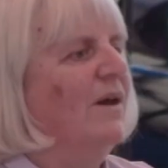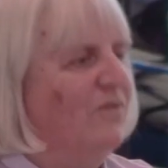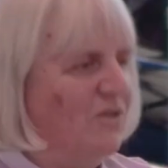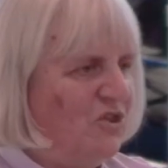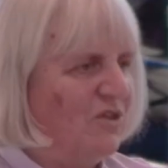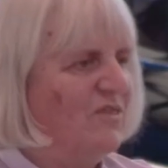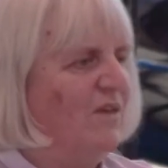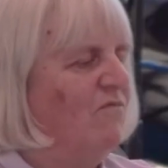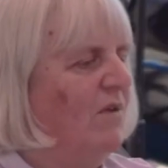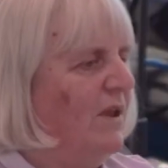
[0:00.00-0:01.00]
than just
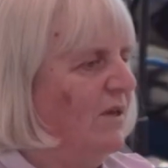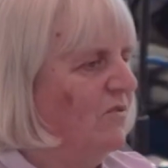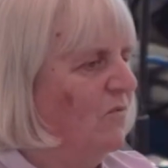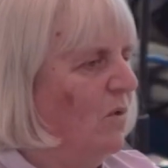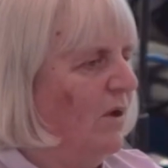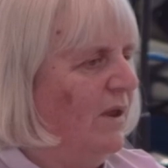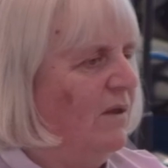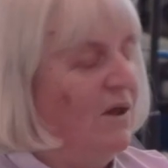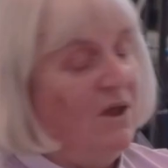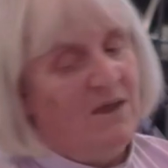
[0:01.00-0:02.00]
they've run out of wine.
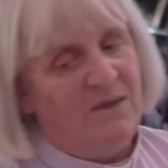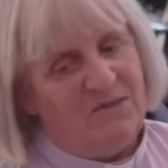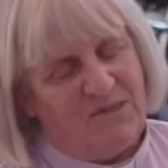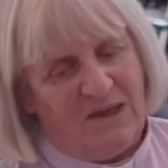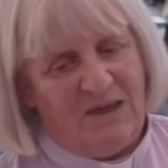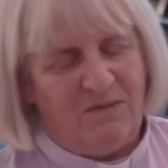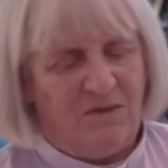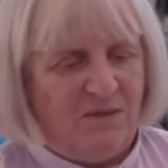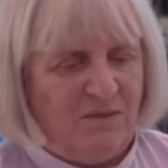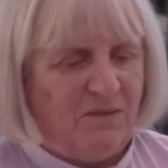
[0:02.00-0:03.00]
To take
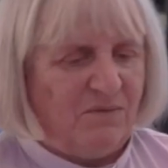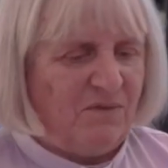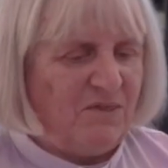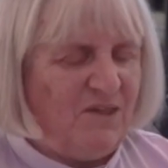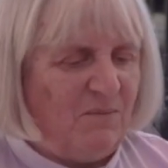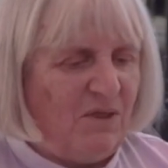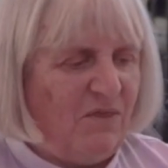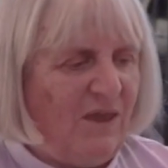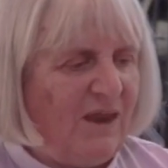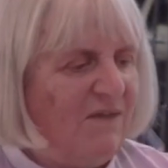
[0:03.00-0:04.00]
the similar
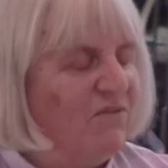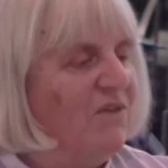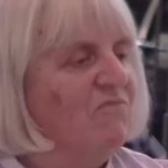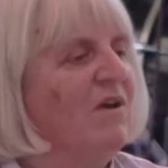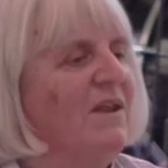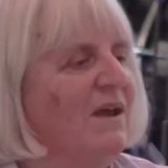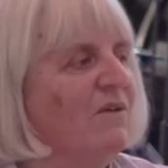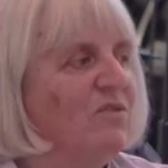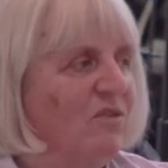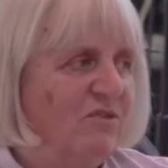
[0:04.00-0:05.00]
thing, if they'd run out
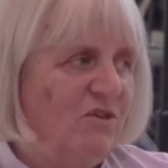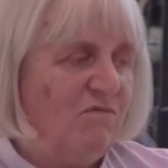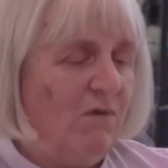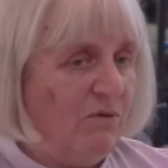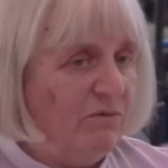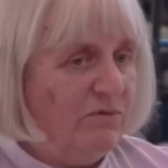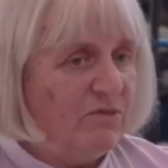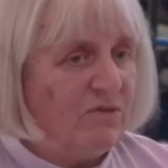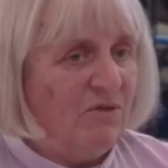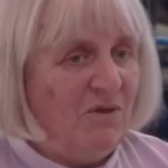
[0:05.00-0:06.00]
of sausage
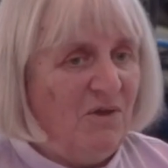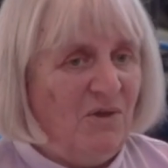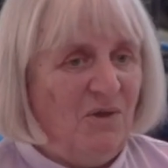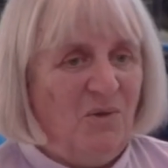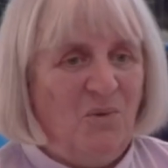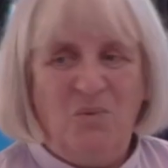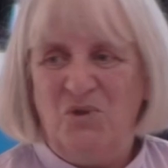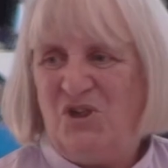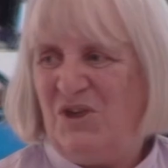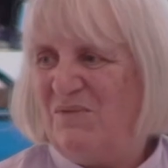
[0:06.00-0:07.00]
rolls,
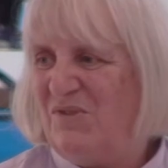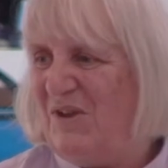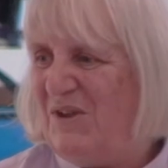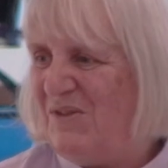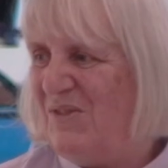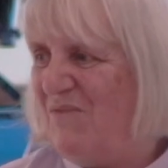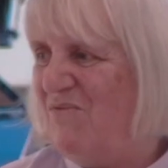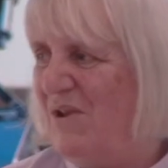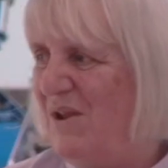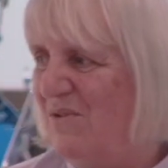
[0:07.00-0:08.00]
would she have said they've
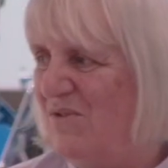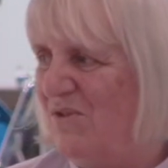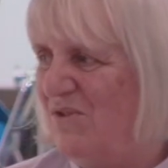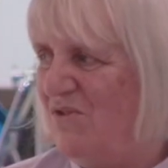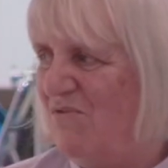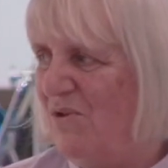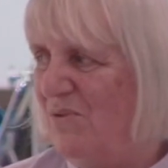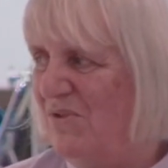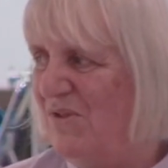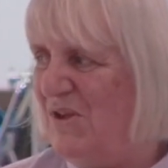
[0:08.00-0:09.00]
run out of sausage
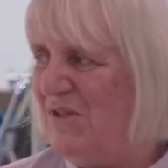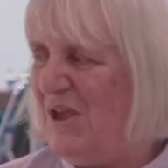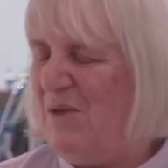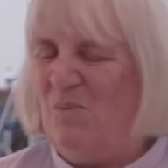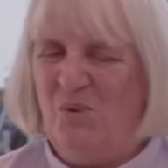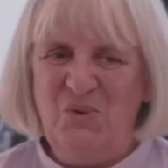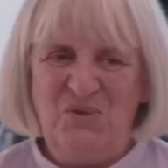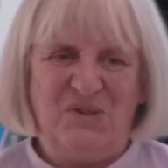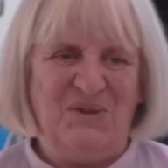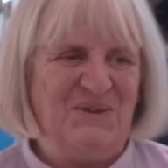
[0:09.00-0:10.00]
rolls? Is it
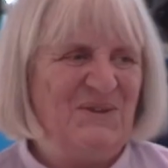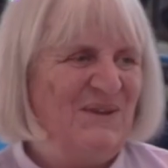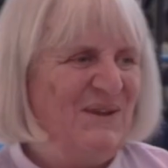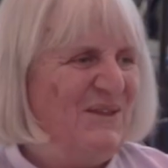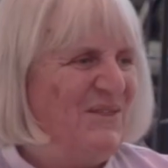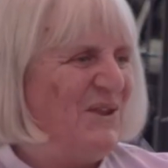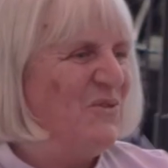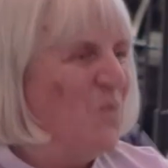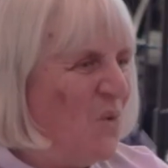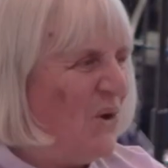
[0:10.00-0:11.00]
important that
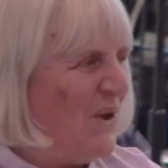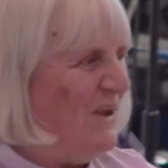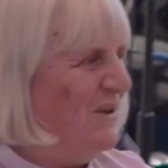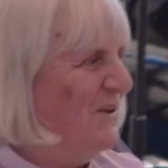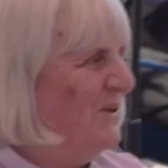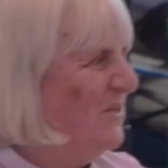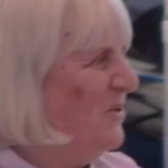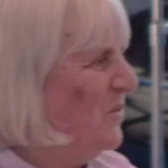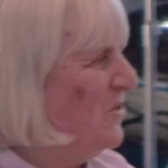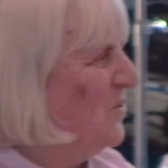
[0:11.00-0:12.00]
it's wine
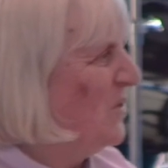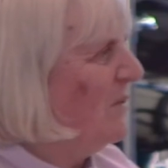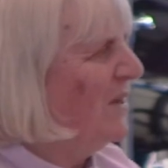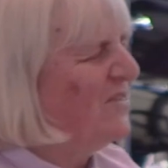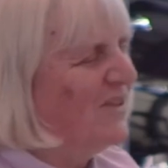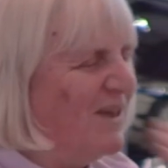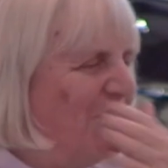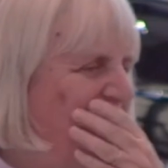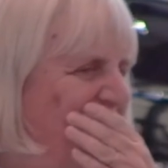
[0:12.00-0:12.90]
that we're talking? Actually,